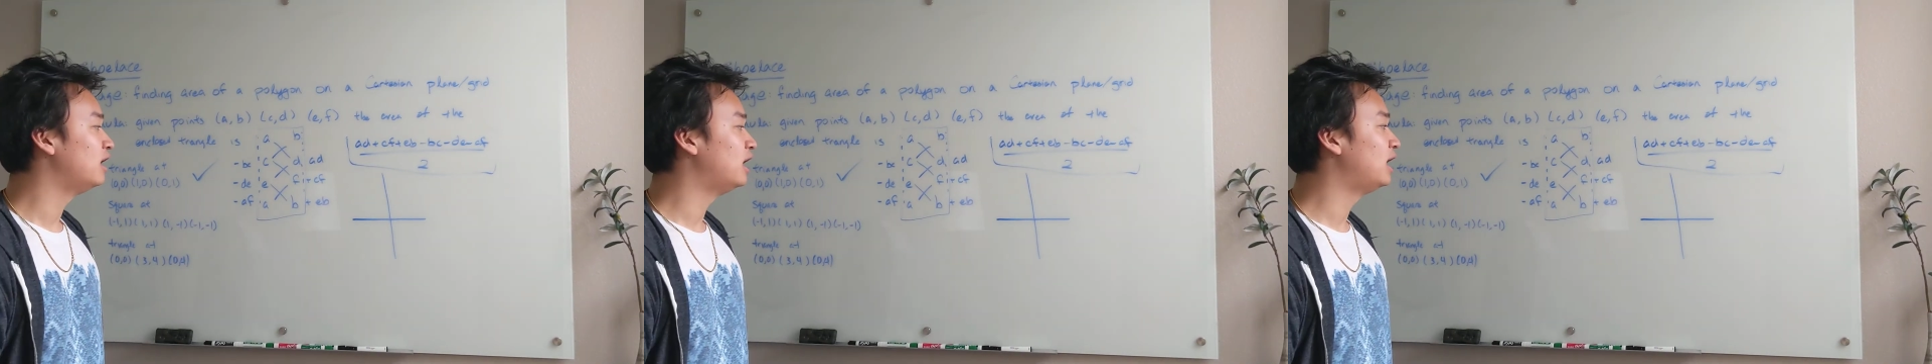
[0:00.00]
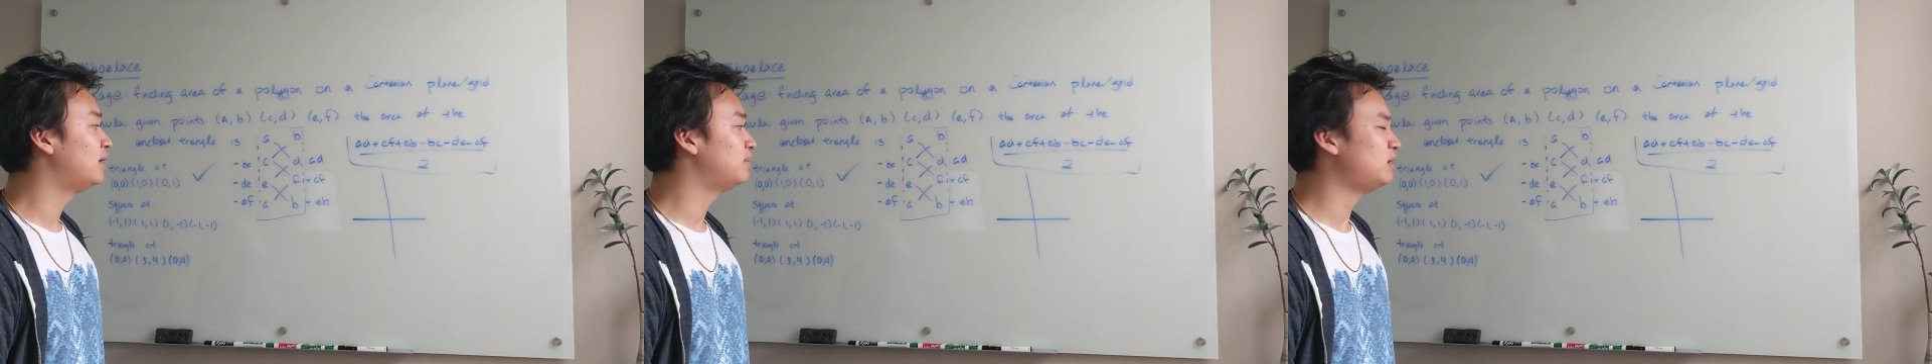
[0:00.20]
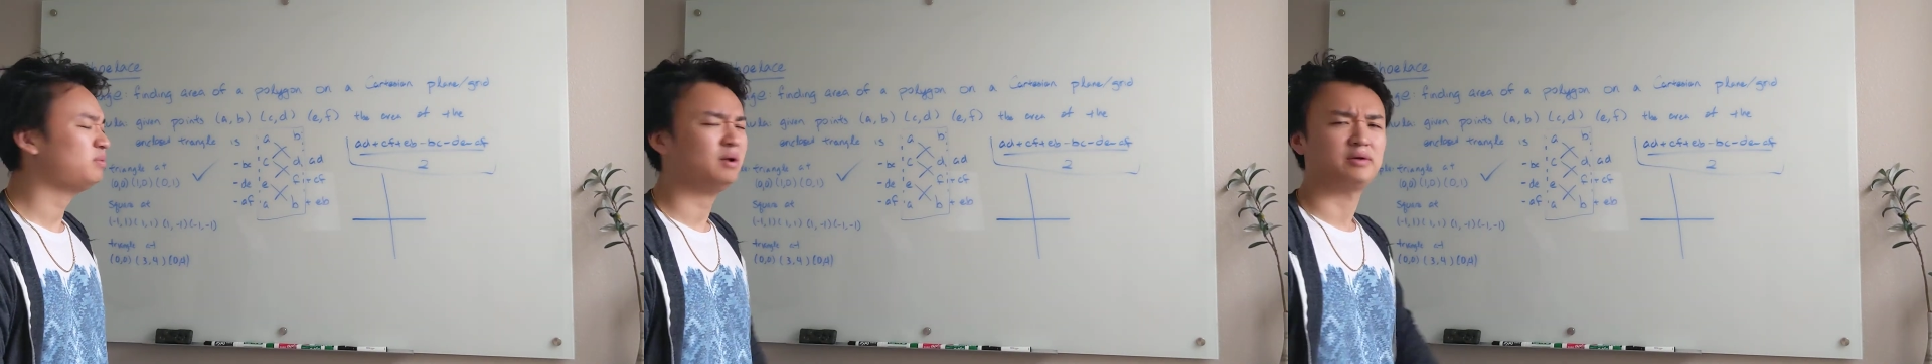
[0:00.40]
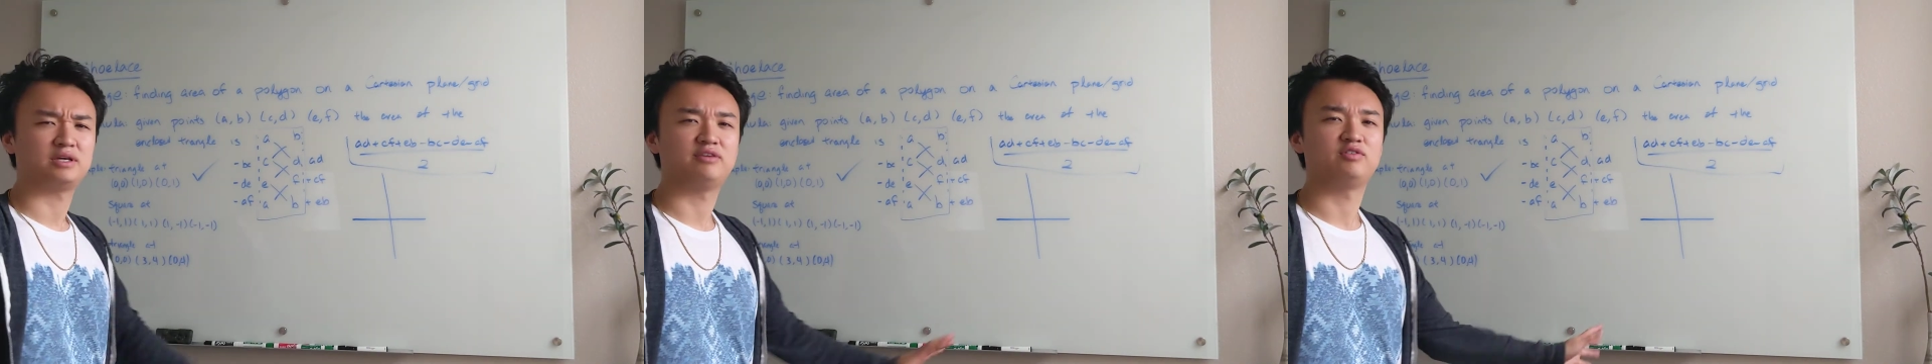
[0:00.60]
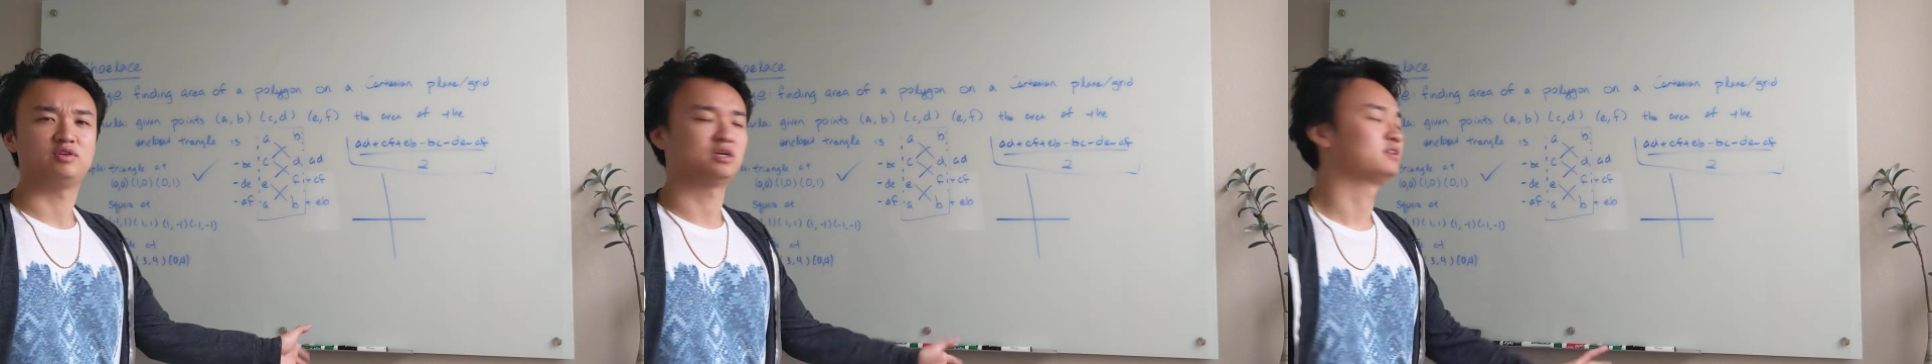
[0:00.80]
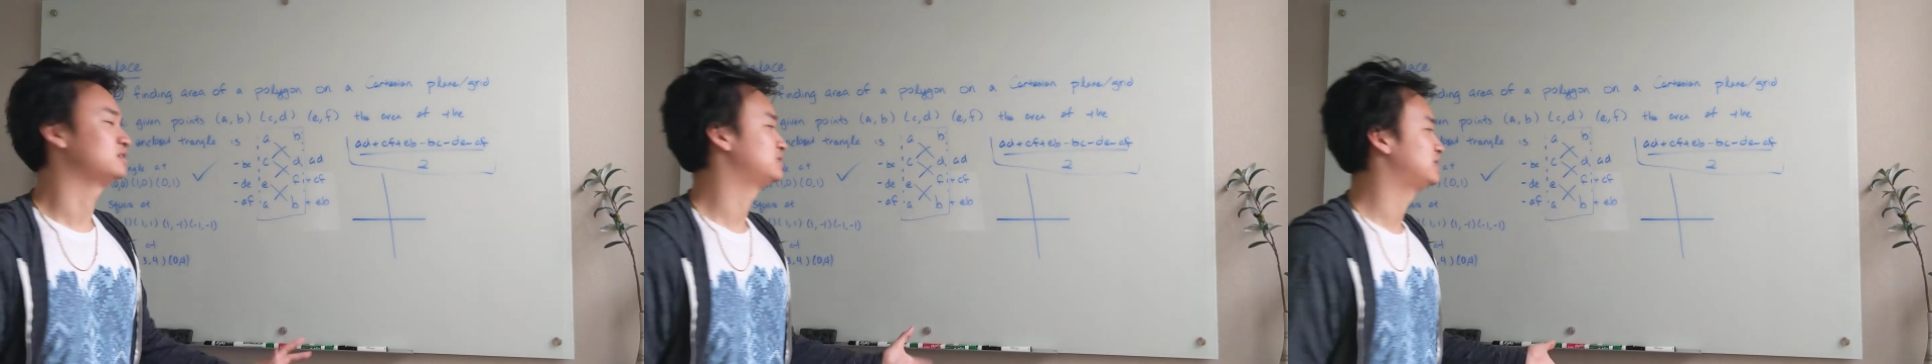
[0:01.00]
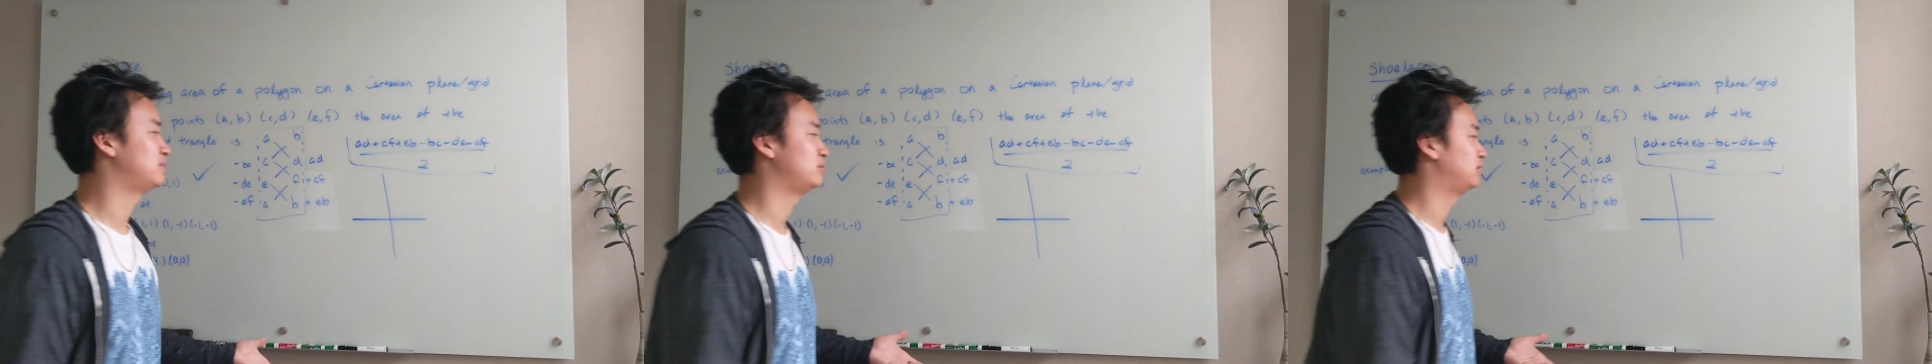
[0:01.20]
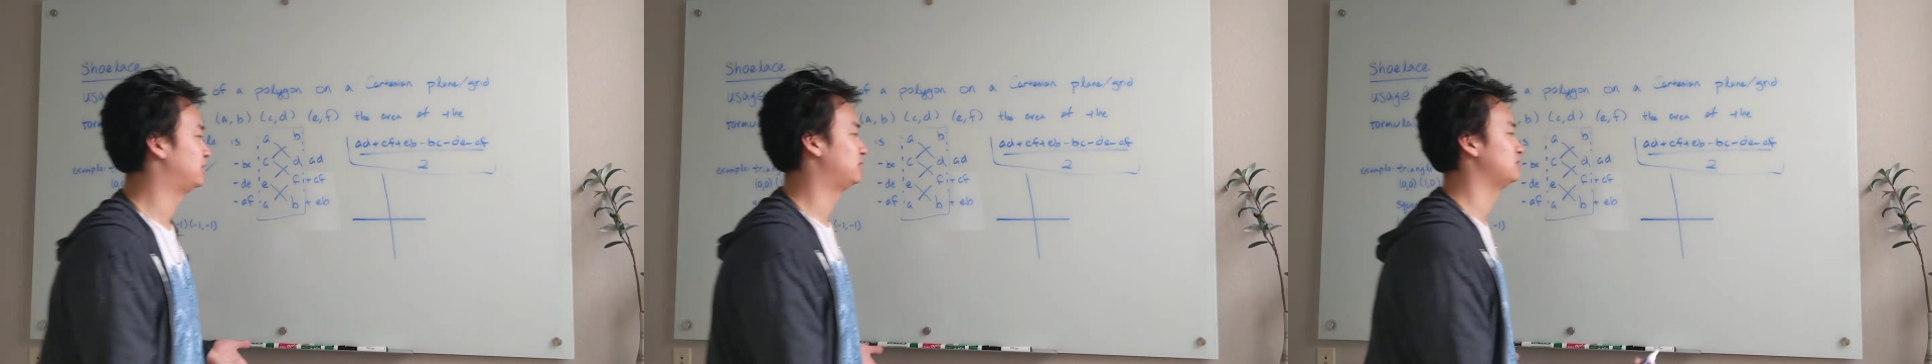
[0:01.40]
Um, I'll probably give you another
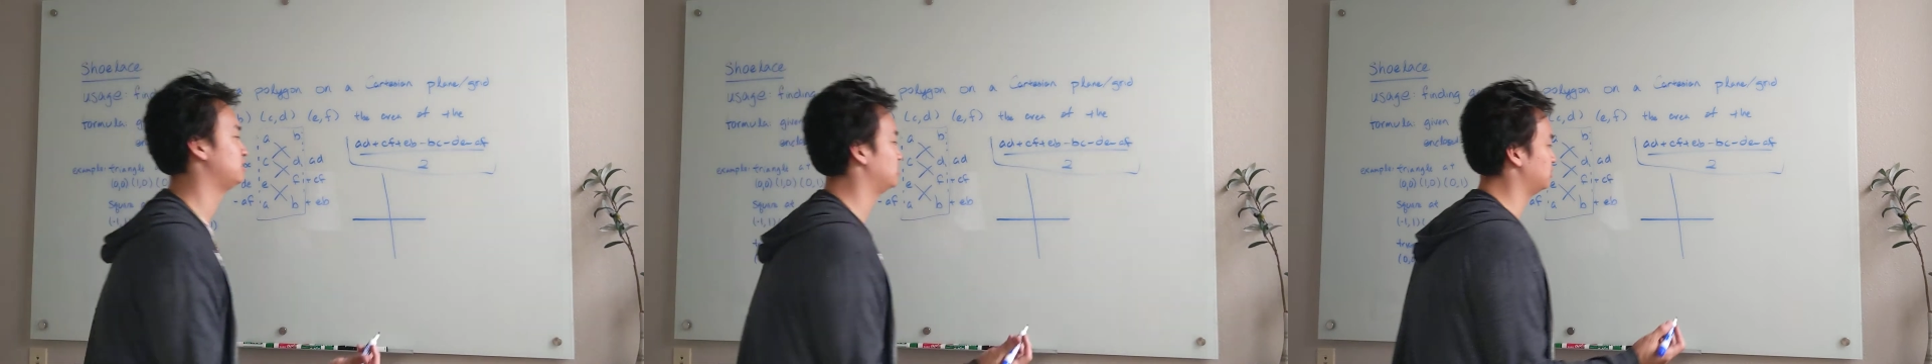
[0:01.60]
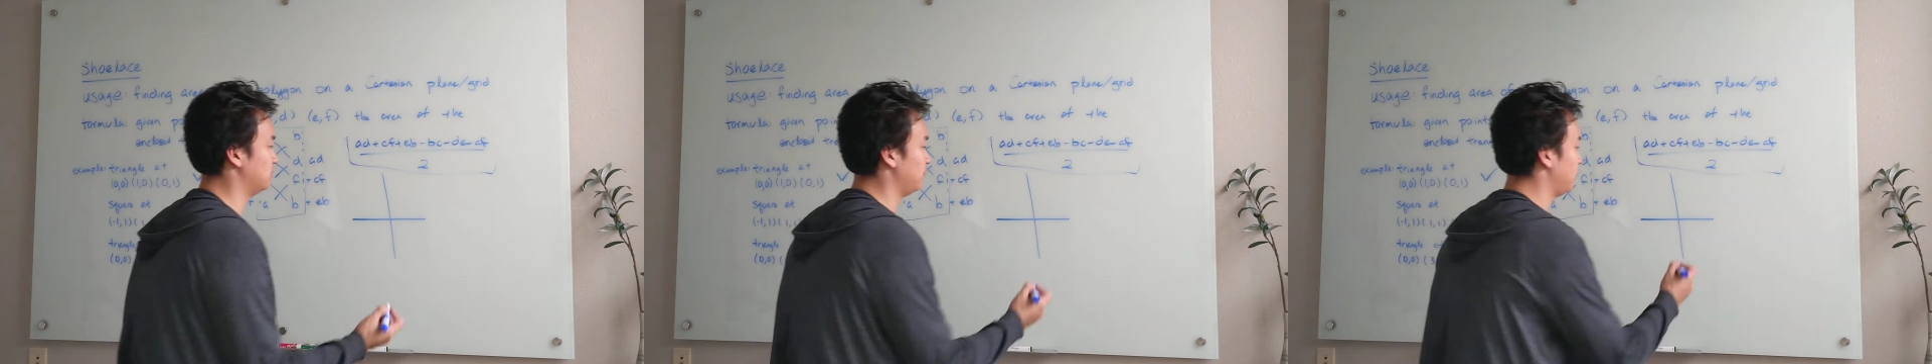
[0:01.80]
example later, too.